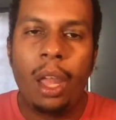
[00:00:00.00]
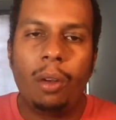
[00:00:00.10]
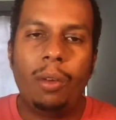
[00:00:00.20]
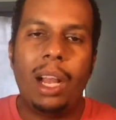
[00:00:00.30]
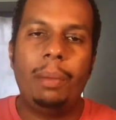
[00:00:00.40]

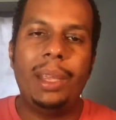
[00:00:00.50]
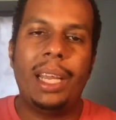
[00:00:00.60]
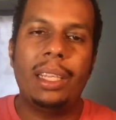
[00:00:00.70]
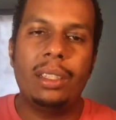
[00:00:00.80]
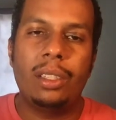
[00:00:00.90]
Rami
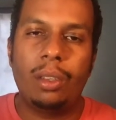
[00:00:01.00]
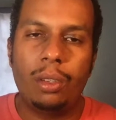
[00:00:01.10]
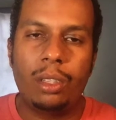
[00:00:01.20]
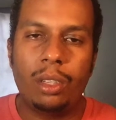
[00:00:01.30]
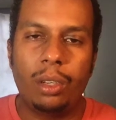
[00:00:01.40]
and
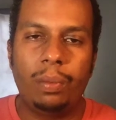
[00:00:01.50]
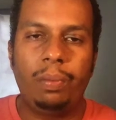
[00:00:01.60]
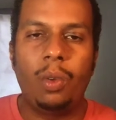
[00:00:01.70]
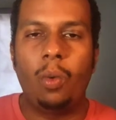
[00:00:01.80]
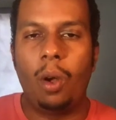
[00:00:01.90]
Sun-Sun
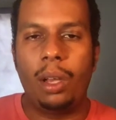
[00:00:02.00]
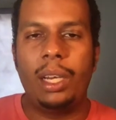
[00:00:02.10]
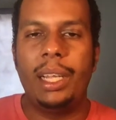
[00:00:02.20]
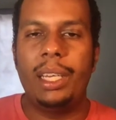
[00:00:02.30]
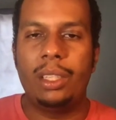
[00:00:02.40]
walk the
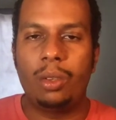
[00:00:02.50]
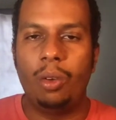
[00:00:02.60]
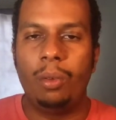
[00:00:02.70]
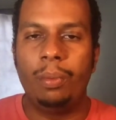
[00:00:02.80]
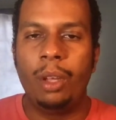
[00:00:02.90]
ladies
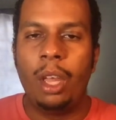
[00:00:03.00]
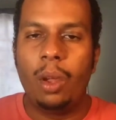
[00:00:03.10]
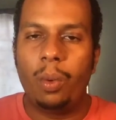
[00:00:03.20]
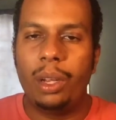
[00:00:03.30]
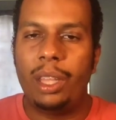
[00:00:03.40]
home,
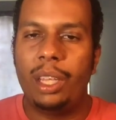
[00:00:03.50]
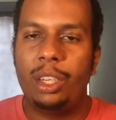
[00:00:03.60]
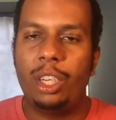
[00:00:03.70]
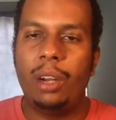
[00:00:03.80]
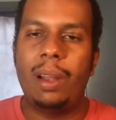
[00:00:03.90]
where they
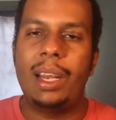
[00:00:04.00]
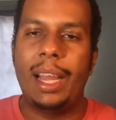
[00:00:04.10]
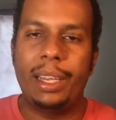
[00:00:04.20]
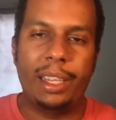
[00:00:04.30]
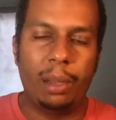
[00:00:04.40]
share a
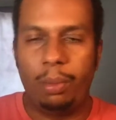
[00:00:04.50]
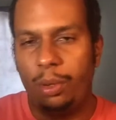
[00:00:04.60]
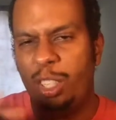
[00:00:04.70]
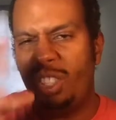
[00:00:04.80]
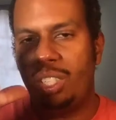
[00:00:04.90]
nightcap,
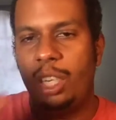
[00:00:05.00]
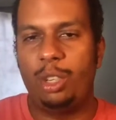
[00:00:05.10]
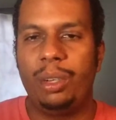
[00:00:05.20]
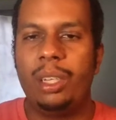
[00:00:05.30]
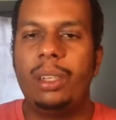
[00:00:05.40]
which is just a
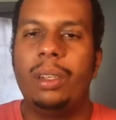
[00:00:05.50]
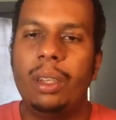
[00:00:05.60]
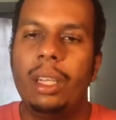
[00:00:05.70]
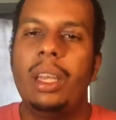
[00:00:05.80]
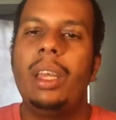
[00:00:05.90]
drink,
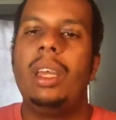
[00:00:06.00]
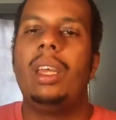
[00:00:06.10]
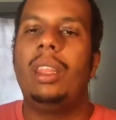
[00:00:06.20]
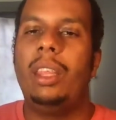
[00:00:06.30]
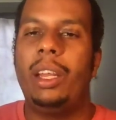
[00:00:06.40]

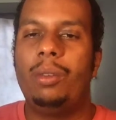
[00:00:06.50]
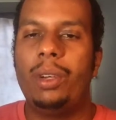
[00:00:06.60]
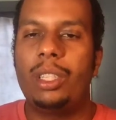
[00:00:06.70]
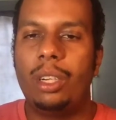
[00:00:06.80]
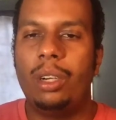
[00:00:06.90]
then
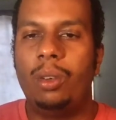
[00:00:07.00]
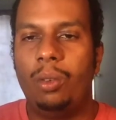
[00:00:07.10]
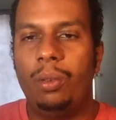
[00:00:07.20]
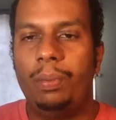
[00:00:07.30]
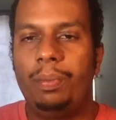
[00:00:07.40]
return
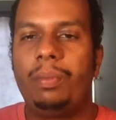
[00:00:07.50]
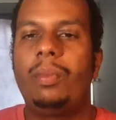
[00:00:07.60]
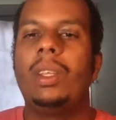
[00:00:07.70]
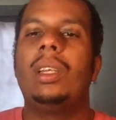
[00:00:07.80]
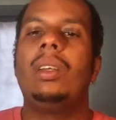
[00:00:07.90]
home.
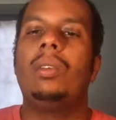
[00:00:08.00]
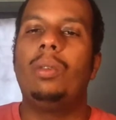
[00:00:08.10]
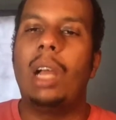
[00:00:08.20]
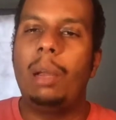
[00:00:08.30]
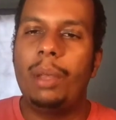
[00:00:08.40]

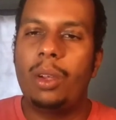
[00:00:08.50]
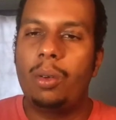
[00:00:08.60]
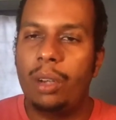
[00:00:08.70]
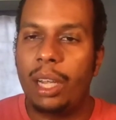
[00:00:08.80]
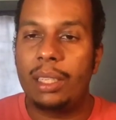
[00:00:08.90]
Rami
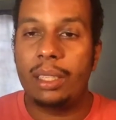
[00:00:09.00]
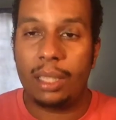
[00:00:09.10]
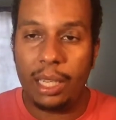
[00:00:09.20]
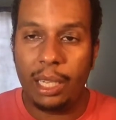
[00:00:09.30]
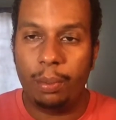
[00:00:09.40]
could not
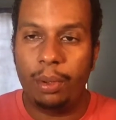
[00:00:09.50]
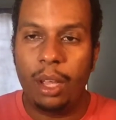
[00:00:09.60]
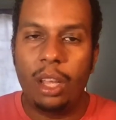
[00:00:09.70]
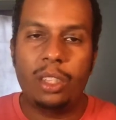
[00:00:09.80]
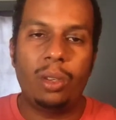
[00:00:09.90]
sleep,
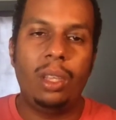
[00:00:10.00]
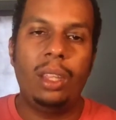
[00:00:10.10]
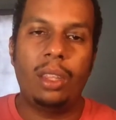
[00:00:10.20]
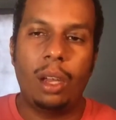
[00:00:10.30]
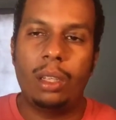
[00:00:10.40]
so he
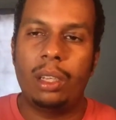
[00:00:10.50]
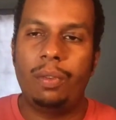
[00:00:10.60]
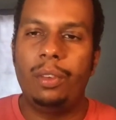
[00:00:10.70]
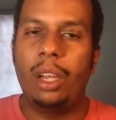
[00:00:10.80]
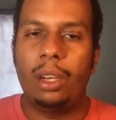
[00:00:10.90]
thought
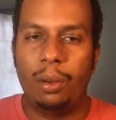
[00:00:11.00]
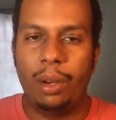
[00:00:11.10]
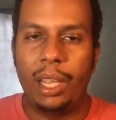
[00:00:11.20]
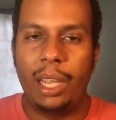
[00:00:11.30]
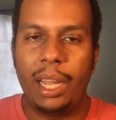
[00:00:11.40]
of
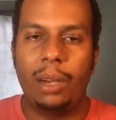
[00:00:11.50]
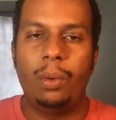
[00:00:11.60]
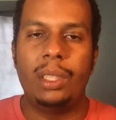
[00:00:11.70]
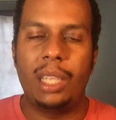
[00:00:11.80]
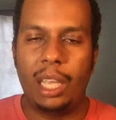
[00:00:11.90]
Donneray and
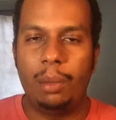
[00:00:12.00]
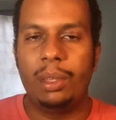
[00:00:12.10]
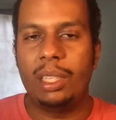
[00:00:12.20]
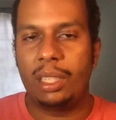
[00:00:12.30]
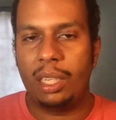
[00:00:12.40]
was able
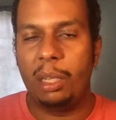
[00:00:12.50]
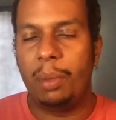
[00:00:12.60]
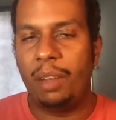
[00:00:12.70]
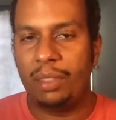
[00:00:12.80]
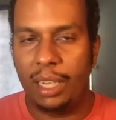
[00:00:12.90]
to sleep
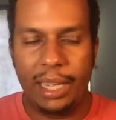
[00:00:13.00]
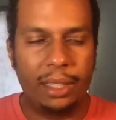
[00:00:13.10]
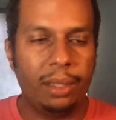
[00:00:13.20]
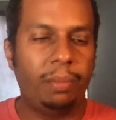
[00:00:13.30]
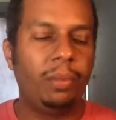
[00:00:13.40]
after that.